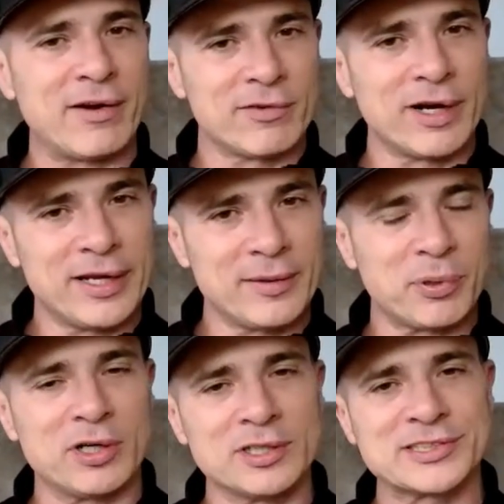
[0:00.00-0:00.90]
But for that
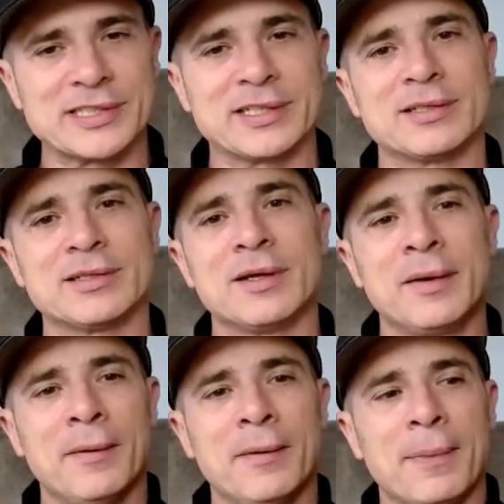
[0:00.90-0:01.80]
right
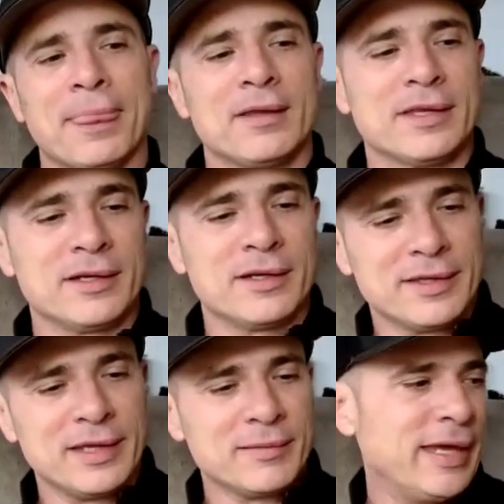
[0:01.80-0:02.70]
person,
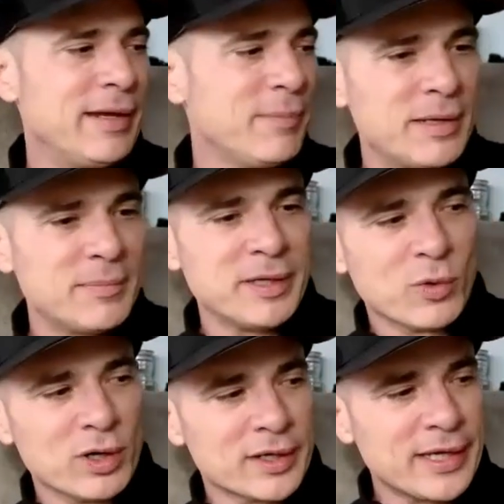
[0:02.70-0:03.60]
that they
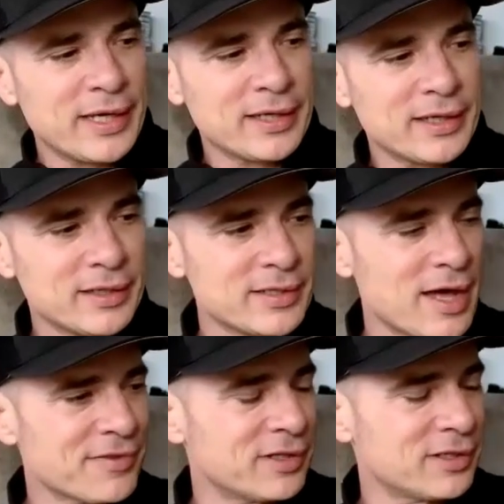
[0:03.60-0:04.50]
may be working
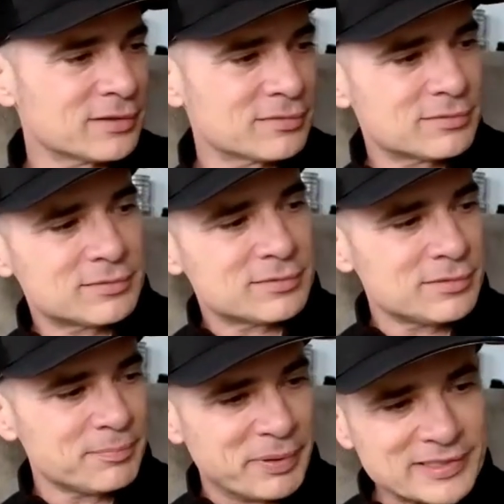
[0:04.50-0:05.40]
in another
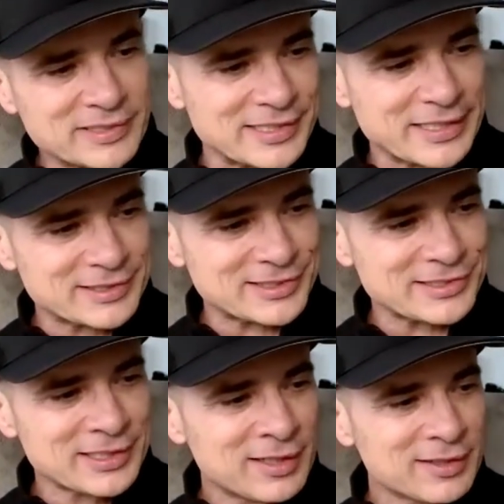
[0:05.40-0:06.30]

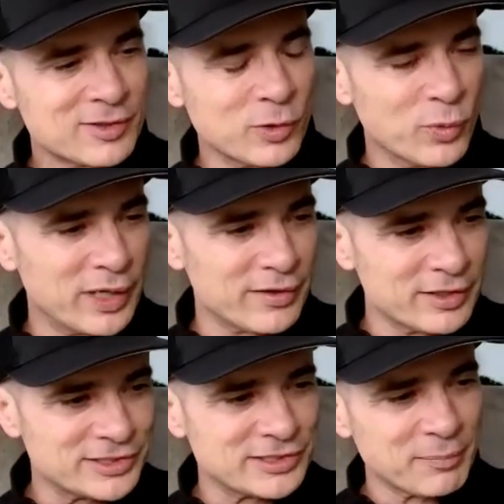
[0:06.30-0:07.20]
business to
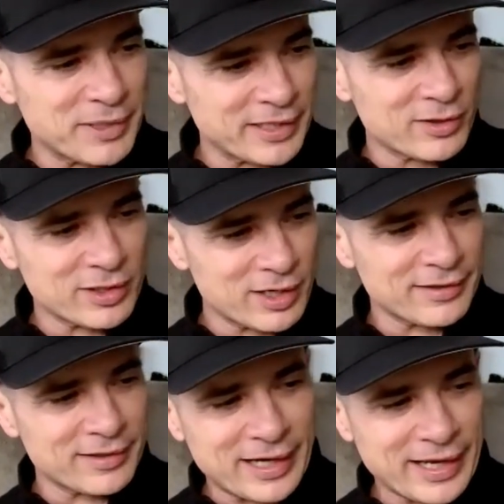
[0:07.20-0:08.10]
where there's something
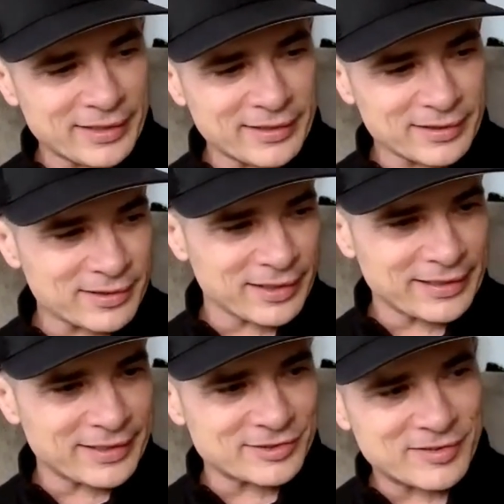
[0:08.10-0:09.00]
going on in their head
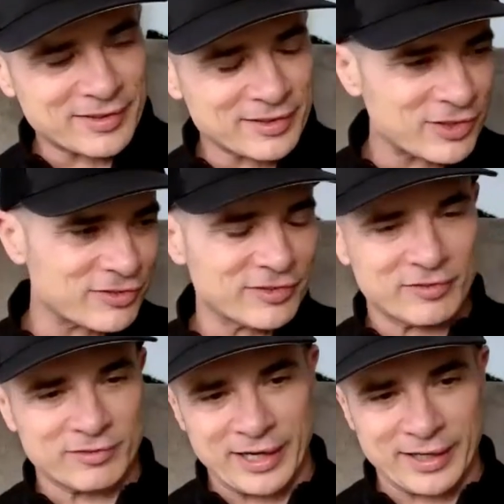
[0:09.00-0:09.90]
that they're like, this
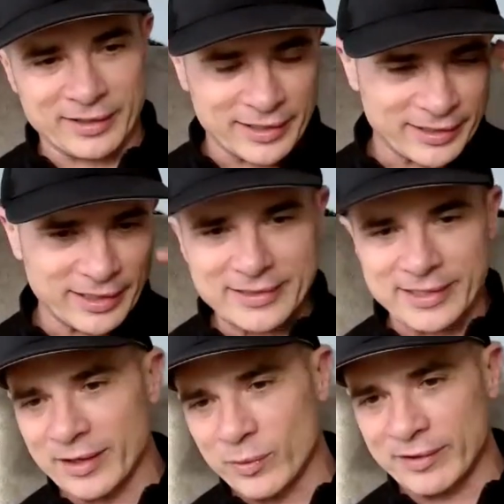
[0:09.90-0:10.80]
just isn't right. Like
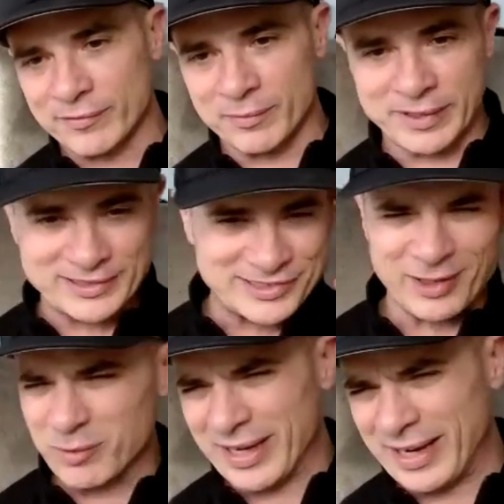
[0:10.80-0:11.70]
I'd like to get away from
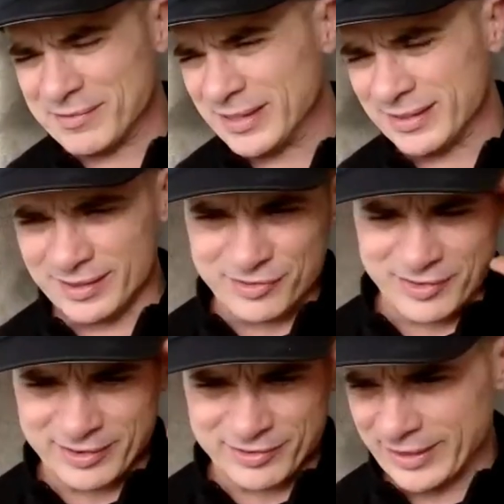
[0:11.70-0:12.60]
this. I don't want to have
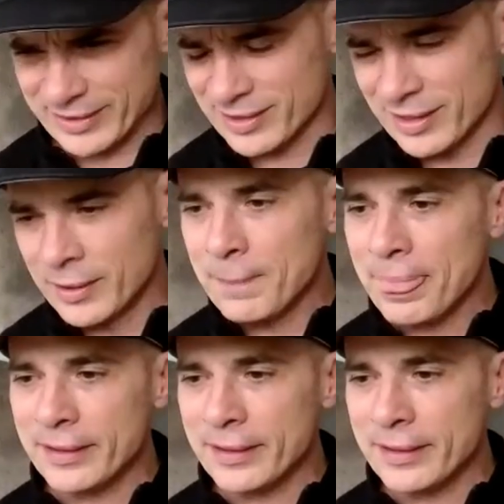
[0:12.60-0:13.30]
to, it's like,